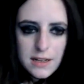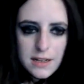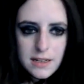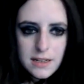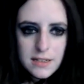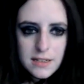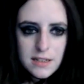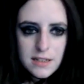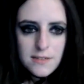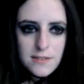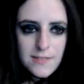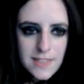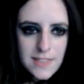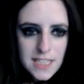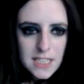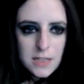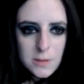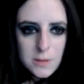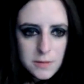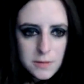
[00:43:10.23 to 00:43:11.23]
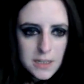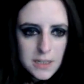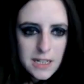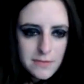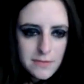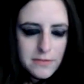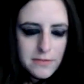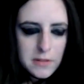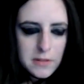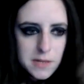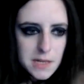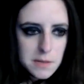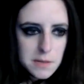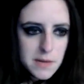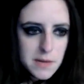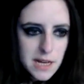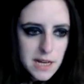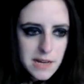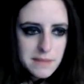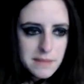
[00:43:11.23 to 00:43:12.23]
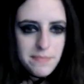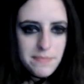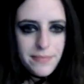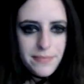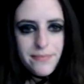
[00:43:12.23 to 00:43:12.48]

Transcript: instead of this way for being mad?